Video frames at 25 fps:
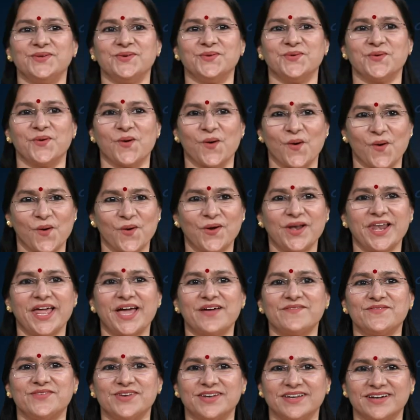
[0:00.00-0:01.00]
You all
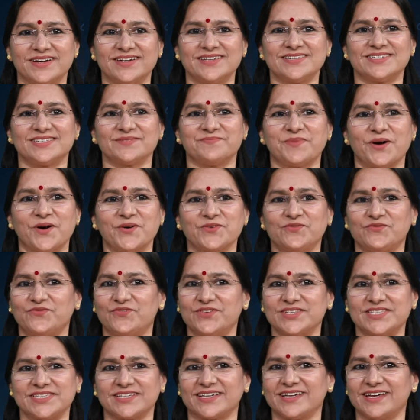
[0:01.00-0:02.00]
have learnt about
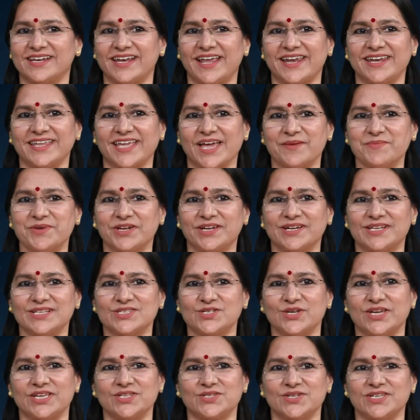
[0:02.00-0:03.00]
physical and
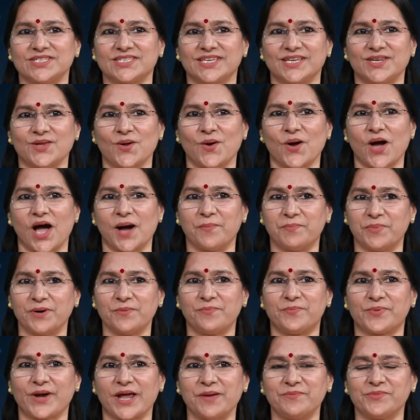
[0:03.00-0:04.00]
chemical changes in your
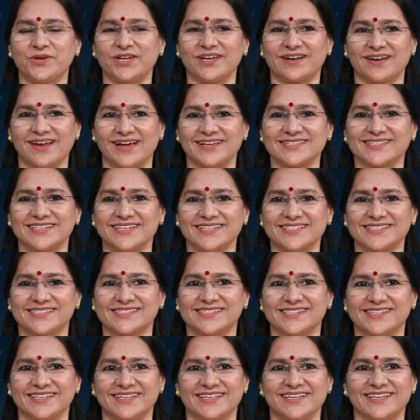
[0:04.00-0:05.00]
upper primary
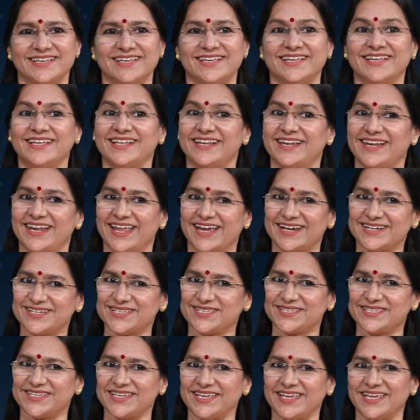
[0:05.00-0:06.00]
classes.
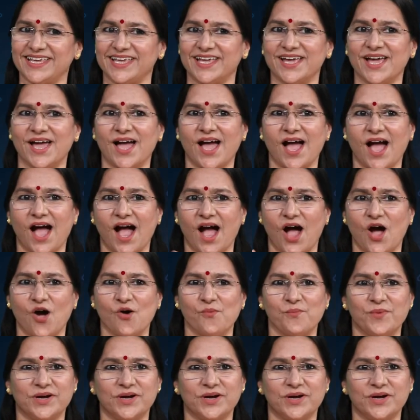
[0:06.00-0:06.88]
Let's see how